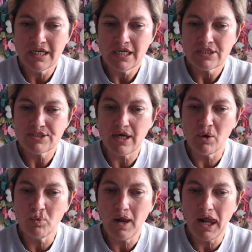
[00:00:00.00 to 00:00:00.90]

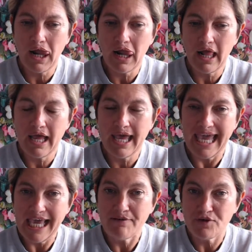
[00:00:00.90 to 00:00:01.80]
So
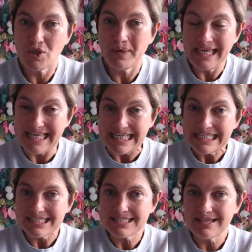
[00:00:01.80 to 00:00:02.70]
if you
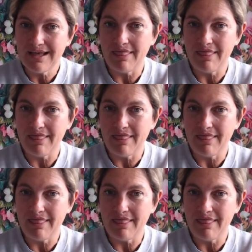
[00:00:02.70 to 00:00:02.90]
eat